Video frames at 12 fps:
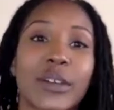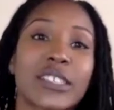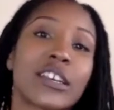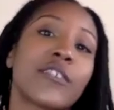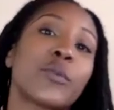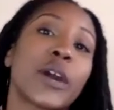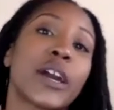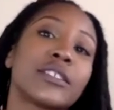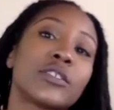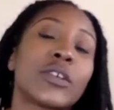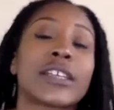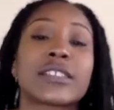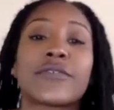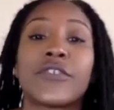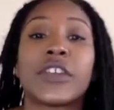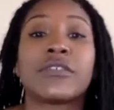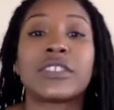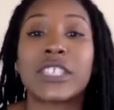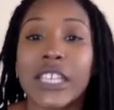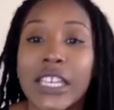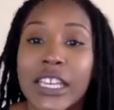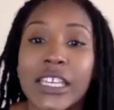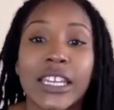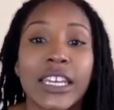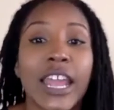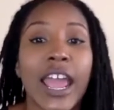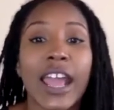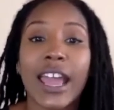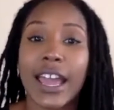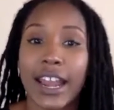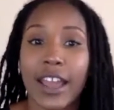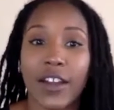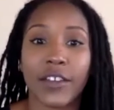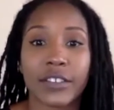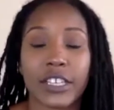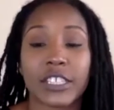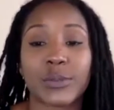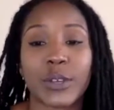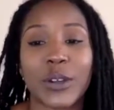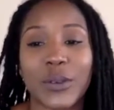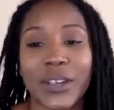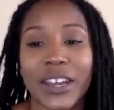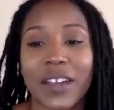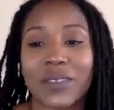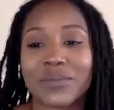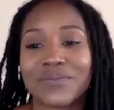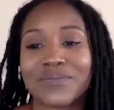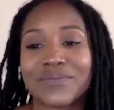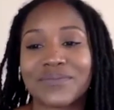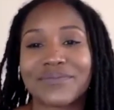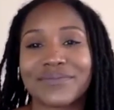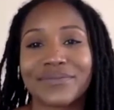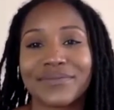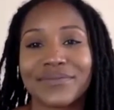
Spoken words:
by Southwest in 2015 and kind of how everything's been going now.